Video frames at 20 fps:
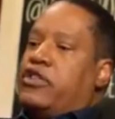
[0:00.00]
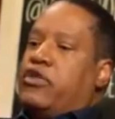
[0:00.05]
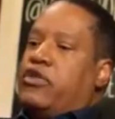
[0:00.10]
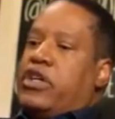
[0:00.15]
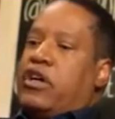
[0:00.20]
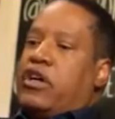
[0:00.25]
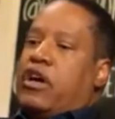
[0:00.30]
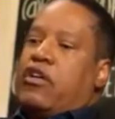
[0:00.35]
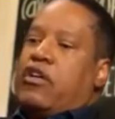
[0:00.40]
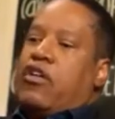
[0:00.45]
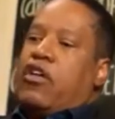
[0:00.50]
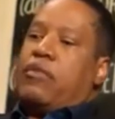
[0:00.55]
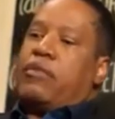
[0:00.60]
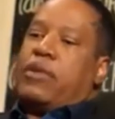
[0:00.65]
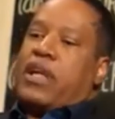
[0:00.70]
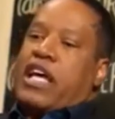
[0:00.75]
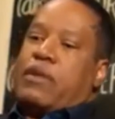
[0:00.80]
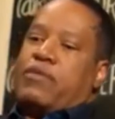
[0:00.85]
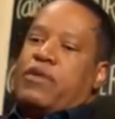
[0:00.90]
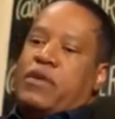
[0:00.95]
shooting
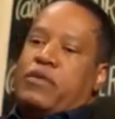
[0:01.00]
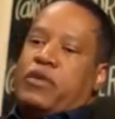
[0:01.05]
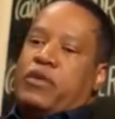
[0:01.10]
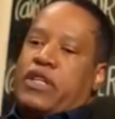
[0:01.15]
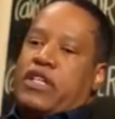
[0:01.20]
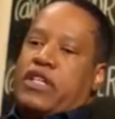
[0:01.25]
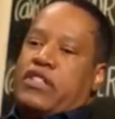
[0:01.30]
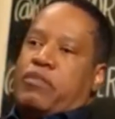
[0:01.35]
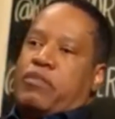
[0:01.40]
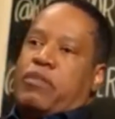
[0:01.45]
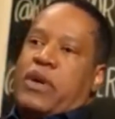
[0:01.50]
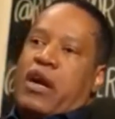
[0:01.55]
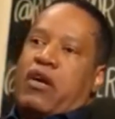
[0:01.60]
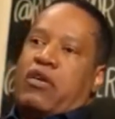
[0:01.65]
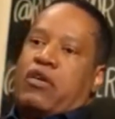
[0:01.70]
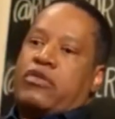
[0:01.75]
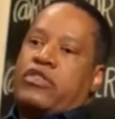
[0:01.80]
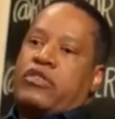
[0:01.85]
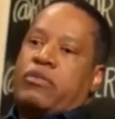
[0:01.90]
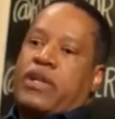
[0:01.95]
unarmed black people is a
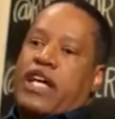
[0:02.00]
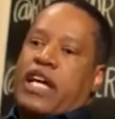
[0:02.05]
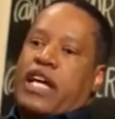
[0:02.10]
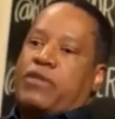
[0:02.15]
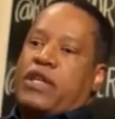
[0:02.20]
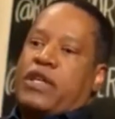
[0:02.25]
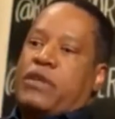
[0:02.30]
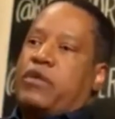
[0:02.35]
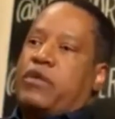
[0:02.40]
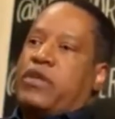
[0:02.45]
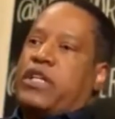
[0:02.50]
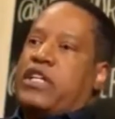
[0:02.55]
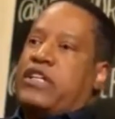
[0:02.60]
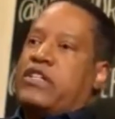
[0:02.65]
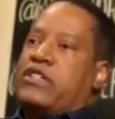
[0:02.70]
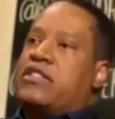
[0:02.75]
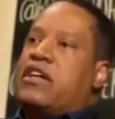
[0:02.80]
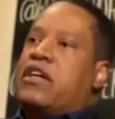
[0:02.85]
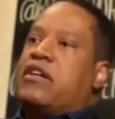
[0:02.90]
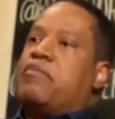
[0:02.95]
peril to black people
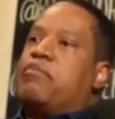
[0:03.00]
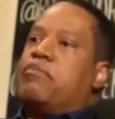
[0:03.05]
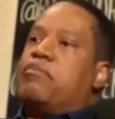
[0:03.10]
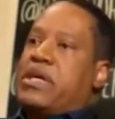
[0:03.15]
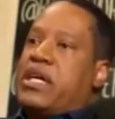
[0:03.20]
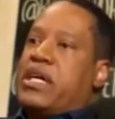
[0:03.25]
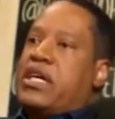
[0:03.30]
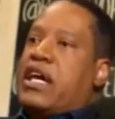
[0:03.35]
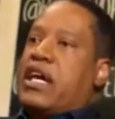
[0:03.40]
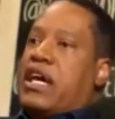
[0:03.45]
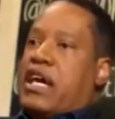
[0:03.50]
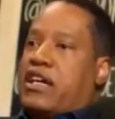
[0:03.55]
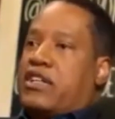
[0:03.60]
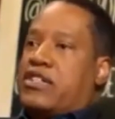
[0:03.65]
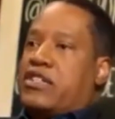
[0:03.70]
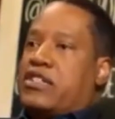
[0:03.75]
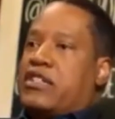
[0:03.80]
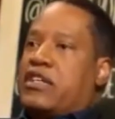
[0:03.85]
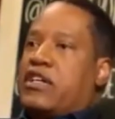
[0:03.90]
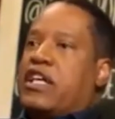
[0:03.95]
is
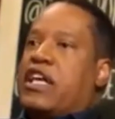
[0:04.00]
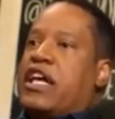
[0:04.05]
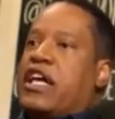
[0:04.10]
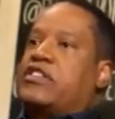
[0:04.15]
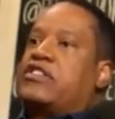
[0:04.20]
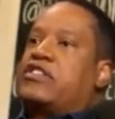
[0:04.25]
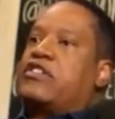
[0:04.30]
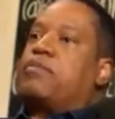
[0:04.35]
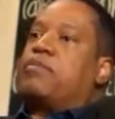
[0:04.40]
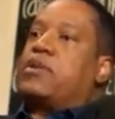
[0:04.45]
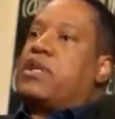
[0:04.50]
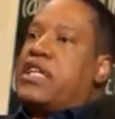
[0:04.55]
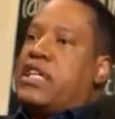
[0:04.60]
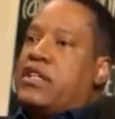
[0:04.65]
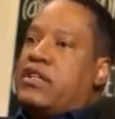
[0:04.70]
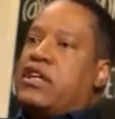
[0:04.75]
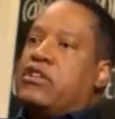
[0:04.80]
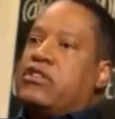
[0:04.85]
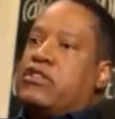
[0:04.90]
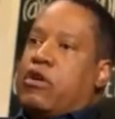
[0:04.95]
BS. It's
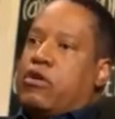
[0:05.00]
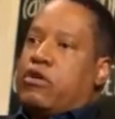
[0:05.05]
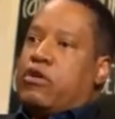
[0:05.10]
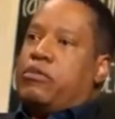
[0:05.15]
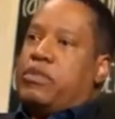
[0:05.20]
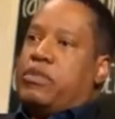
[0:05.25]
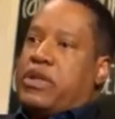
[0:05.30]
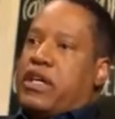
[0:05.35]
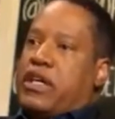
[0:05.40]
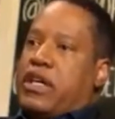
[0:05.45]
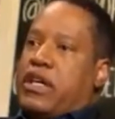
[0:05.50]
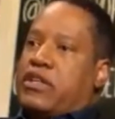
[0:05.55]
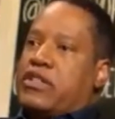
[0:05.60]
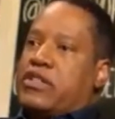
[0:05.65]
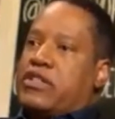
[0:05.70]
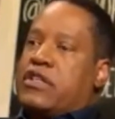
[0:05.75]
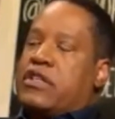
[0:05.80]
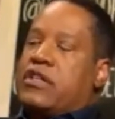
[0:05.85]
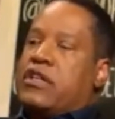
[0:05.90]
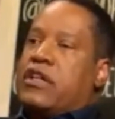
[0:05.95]
complete and total
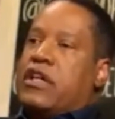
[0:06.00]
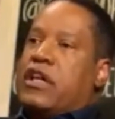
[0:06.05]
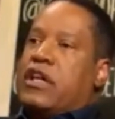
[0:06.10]
BS.